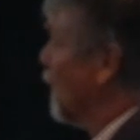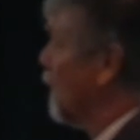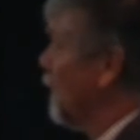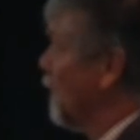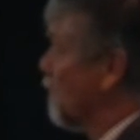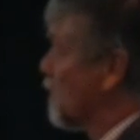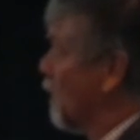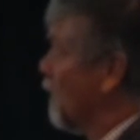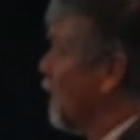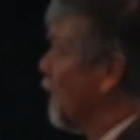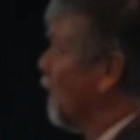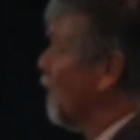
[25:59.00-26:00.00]
Continuous
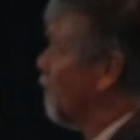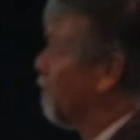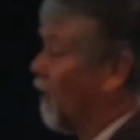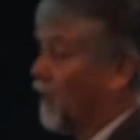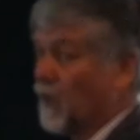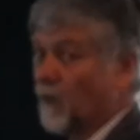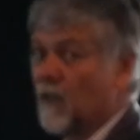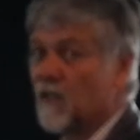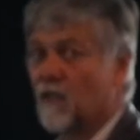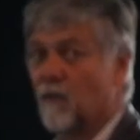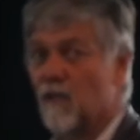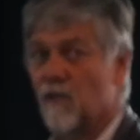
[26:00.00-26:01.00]
learning, follow your
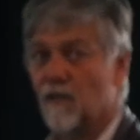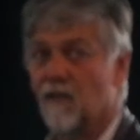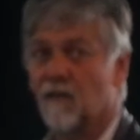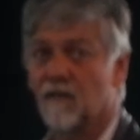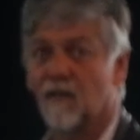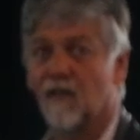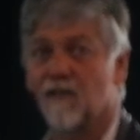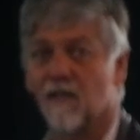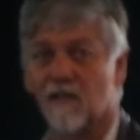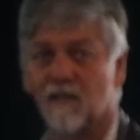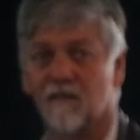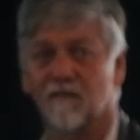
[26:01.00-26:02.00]
intuition. Don't
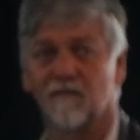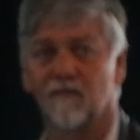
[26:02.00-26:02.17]
just